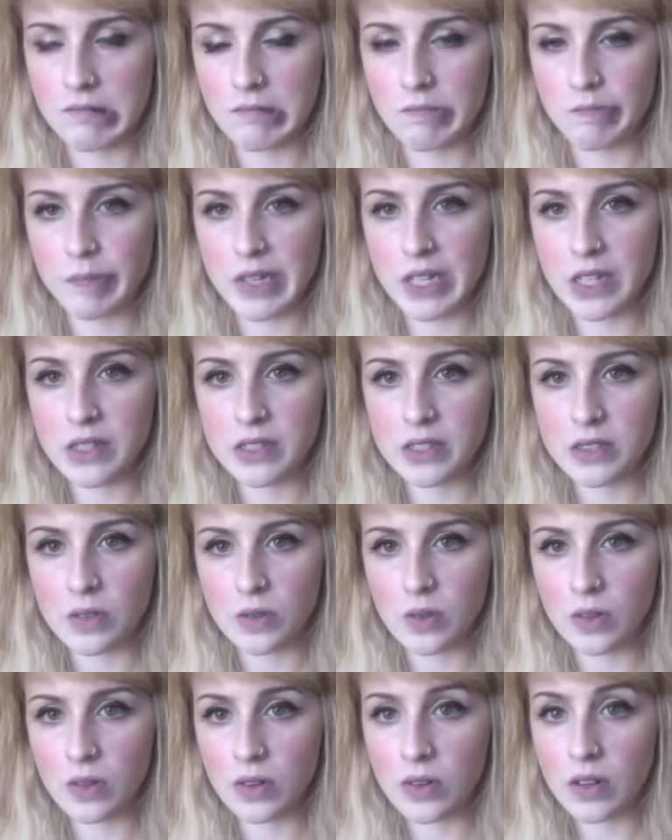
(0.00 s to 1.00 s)
middle
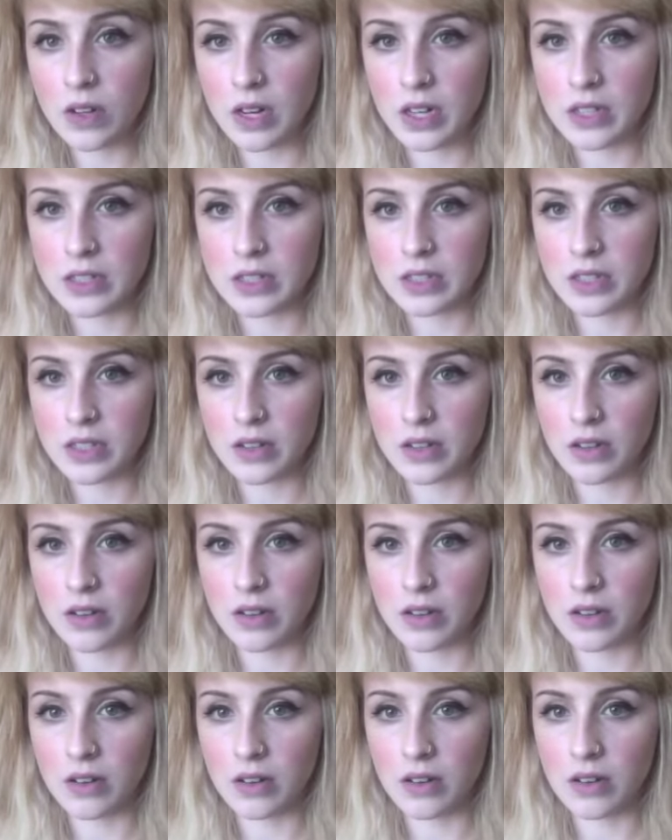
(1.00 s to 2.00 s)
school
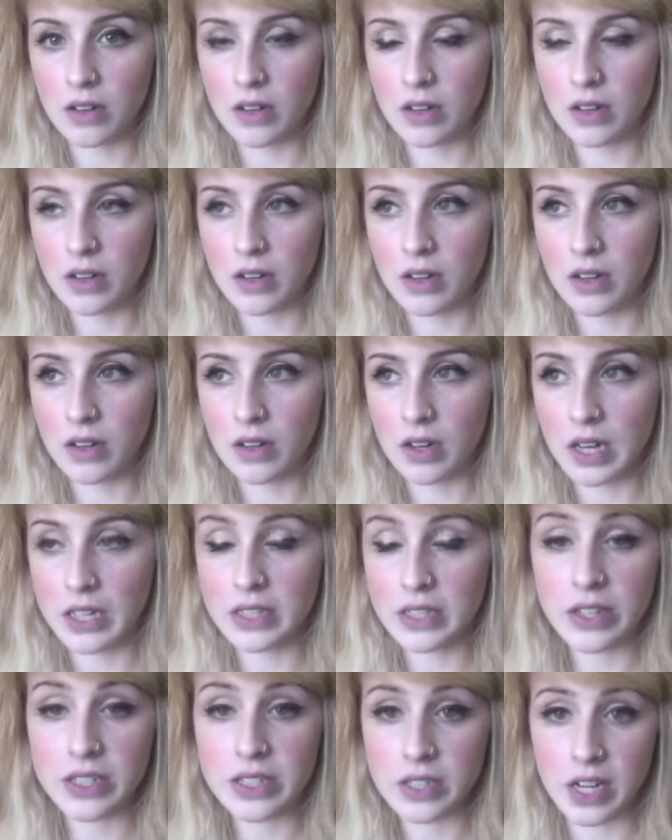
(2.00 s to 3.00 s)
until
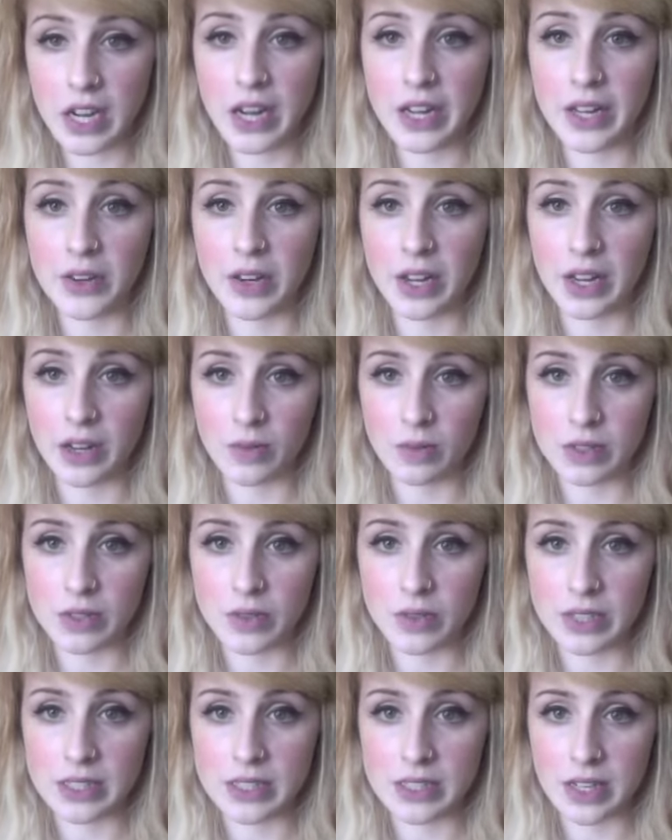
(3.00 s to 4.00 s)
I took Accutane, which
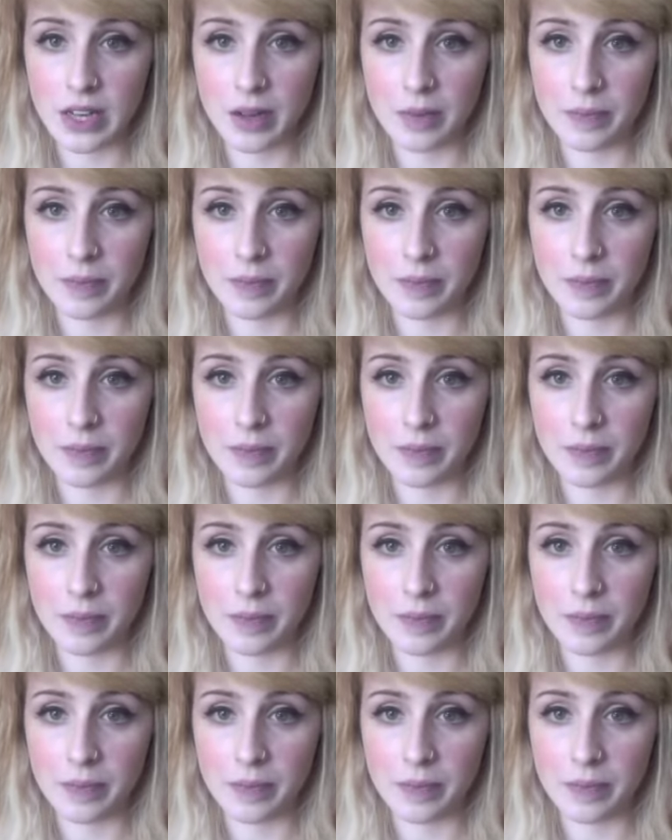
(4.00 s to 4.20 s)
was